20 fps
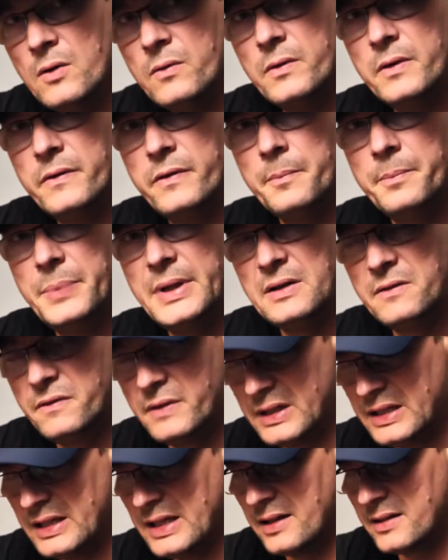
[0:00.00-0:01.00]
with a bit
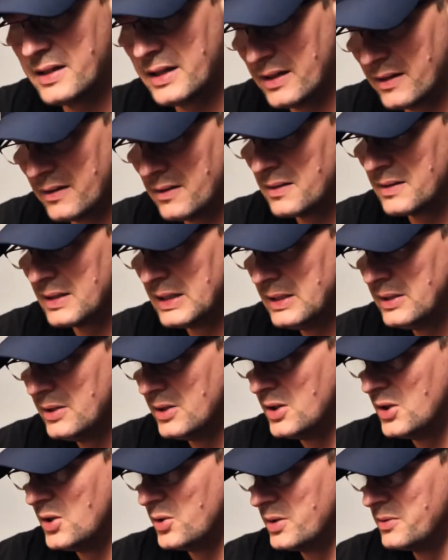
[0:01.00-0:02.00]
vignetting,
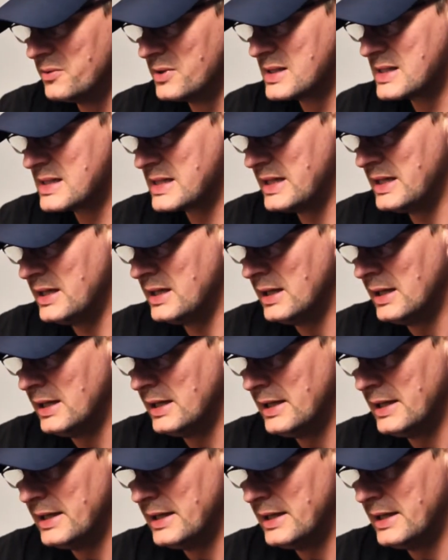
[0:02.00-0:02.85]
we will see.